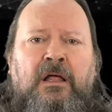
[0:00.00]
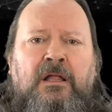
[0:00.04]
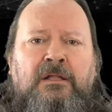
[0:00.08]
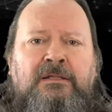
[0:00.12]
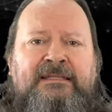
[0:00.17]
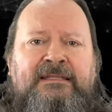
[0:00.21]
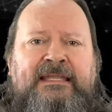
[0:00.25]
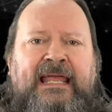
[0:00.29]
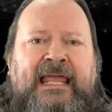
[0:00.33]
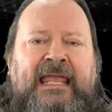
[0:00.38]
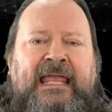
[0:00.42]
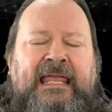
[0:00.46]

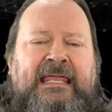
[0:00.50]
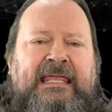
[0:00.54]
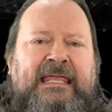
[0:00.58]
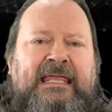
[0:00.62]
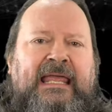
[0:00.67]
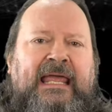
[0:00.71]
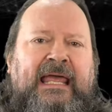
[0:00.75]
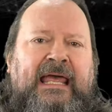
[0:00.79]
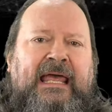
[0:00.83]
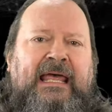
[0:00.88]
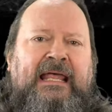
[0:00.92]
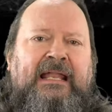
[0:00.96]
they
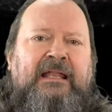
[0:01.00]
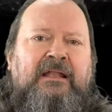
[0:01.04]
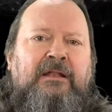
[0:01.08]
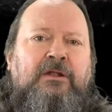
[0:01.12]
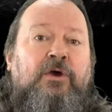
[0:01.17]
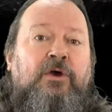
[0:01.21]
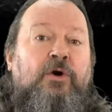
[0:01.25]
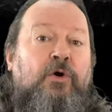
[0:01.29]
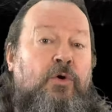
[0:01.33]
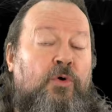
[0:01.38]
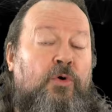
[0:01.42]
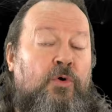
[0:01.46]
can
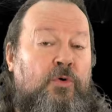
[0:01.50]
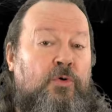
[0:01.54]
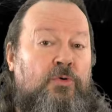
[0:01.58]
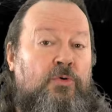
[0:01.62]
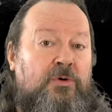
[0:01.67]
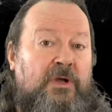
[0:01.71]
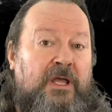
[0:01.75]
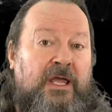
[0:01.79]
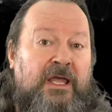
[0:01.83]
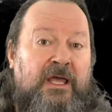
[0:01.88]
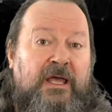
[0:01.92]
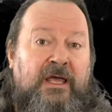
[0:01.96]
go